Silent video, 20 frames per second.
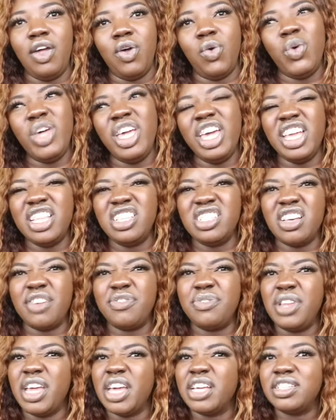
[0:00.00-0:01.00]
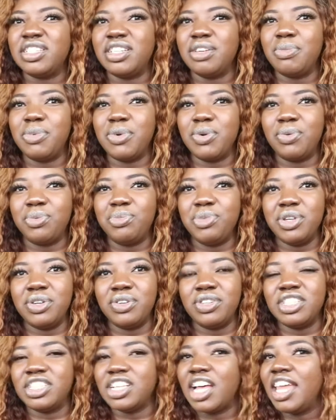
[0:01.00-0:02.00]
Weekends are flexible
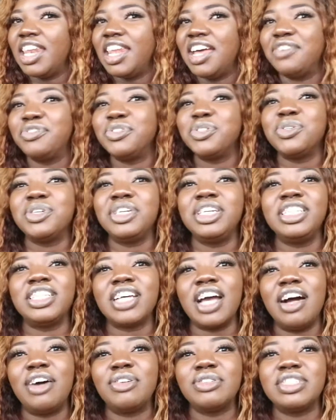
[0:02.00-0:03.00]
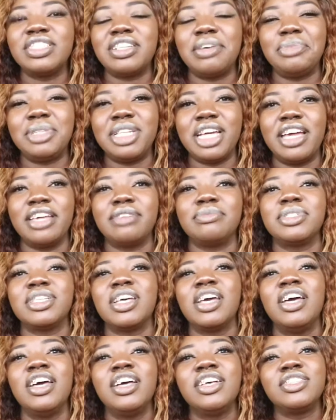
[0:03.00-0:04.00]
because I love to eat out sometimes.
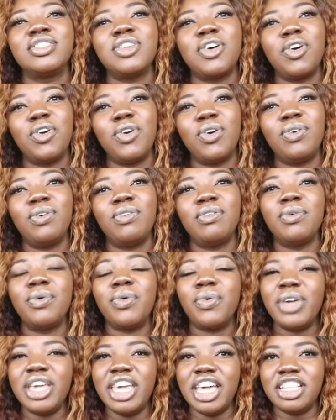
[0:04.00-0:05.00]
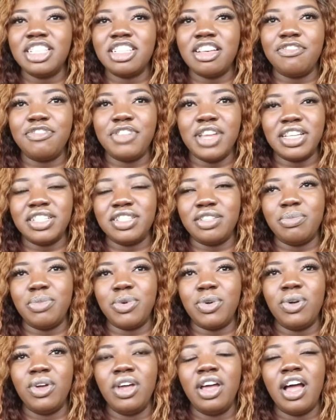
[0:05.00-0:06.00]
So weekends are
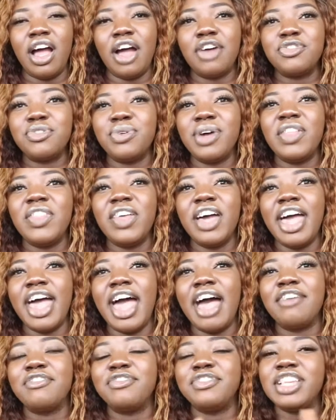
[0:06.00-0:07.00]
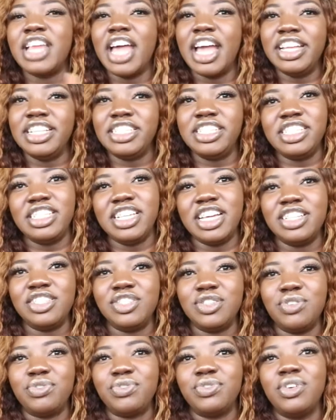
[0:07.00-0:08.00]
flexible. I'd rather have 90
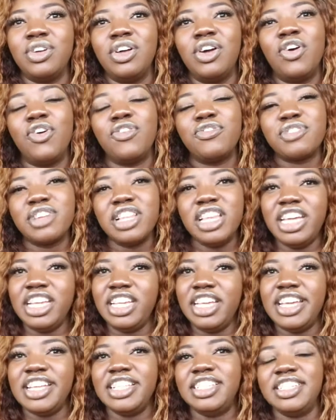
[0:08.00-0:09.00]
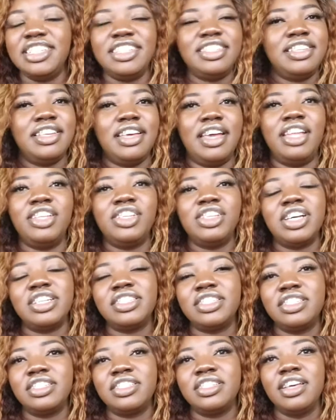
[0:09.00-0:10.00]
days of clean eating and
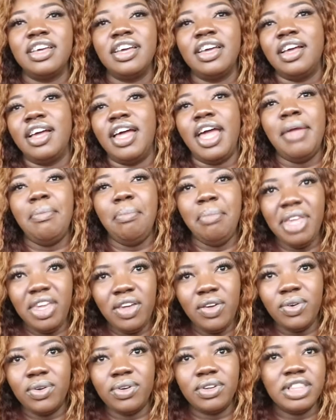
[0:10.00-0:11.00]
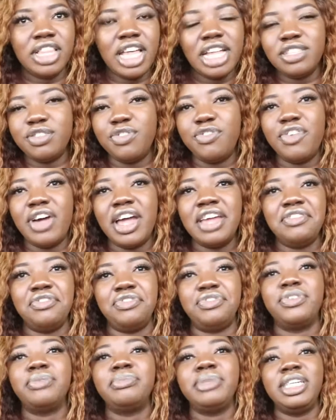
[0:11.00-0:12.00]
just a meal. That's fine
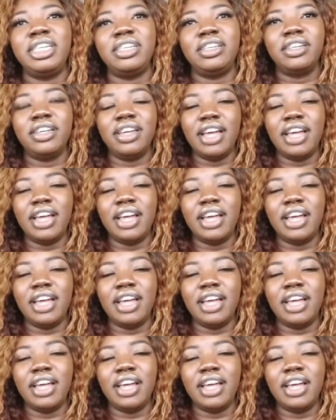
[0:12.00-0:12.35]
for me.